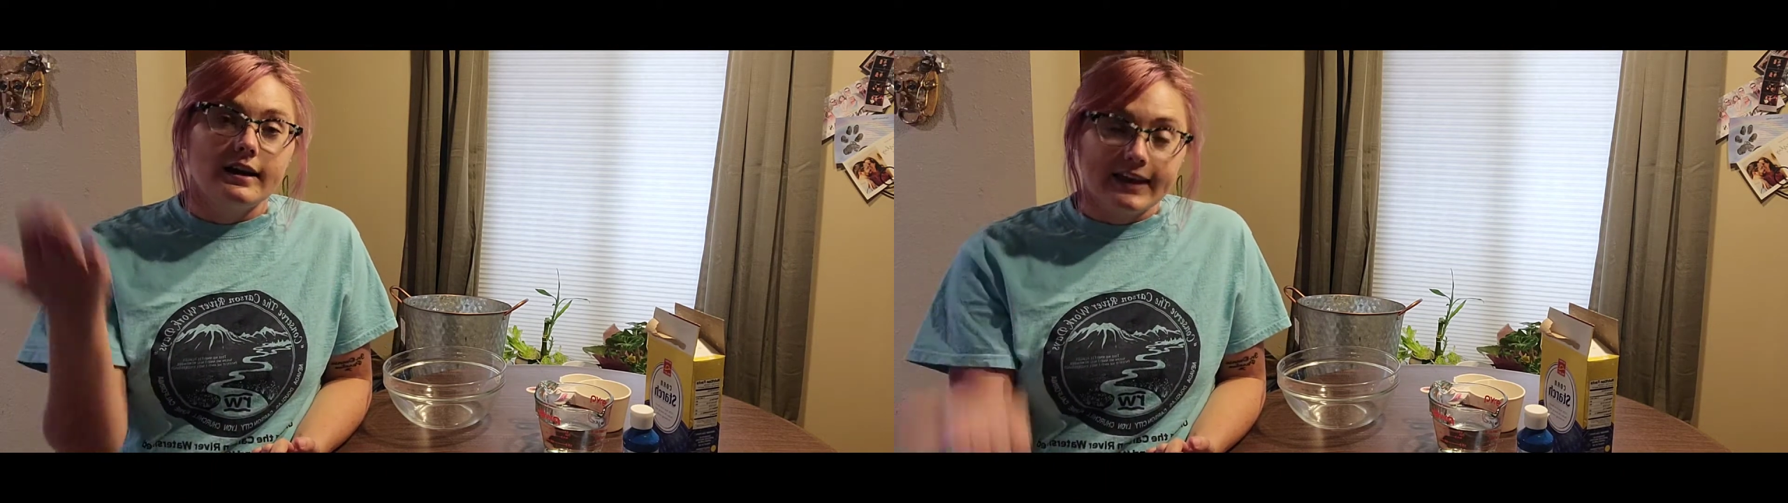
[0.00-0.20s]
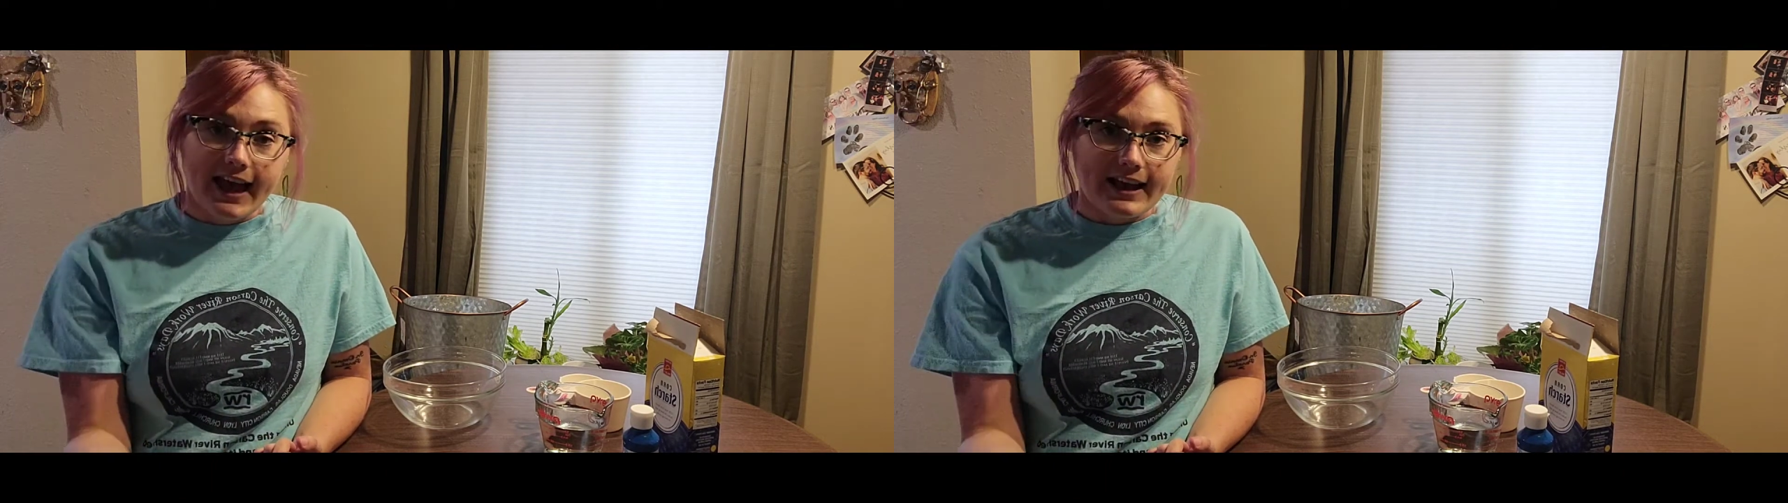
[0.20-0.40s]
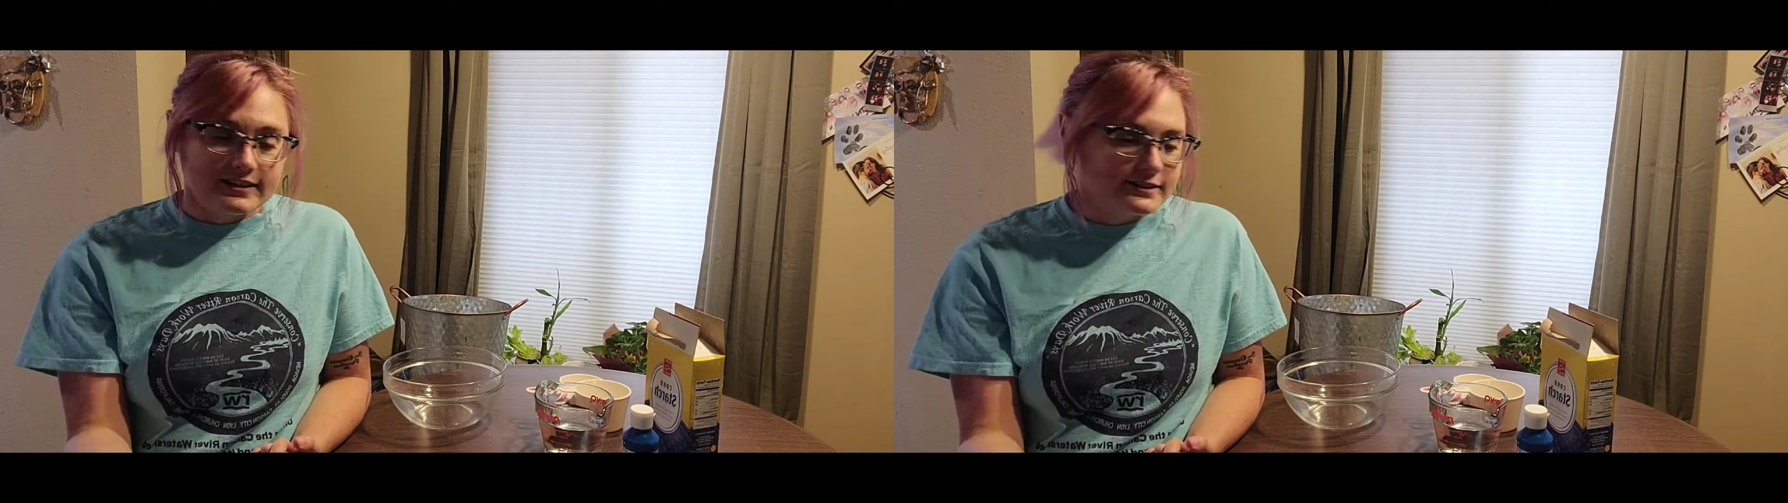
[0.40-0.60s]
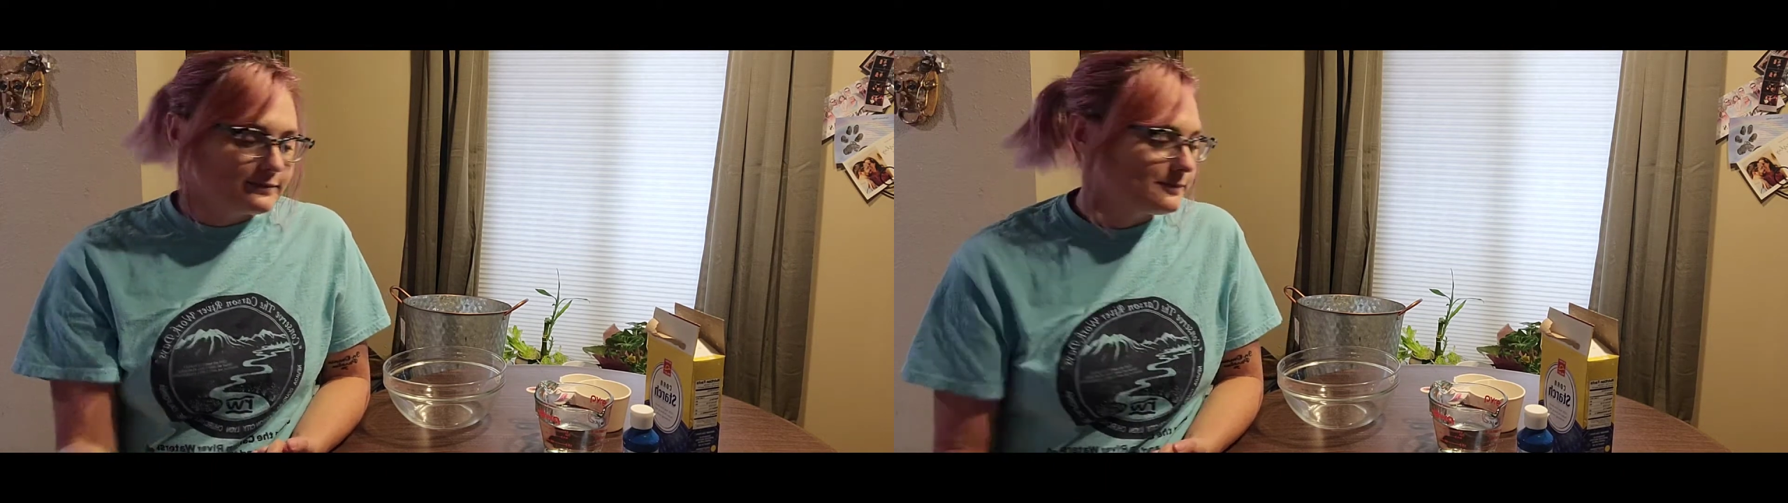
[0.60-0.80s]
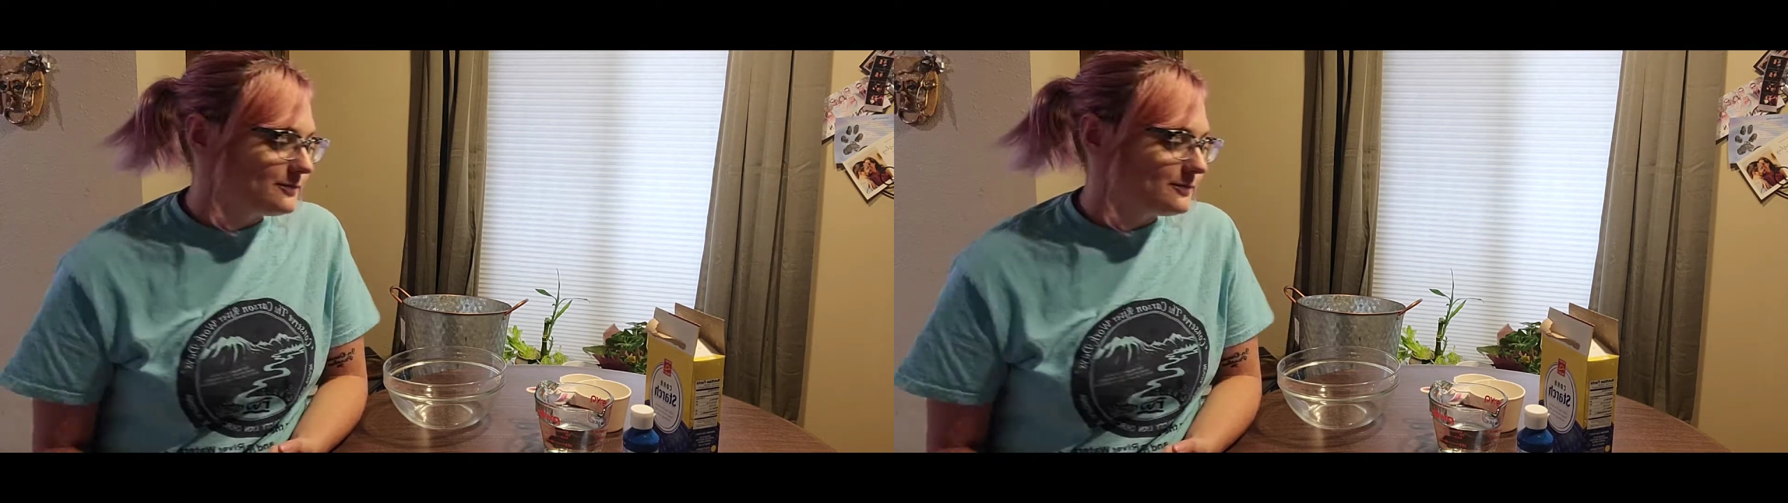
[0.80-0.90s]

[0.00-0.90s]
gas.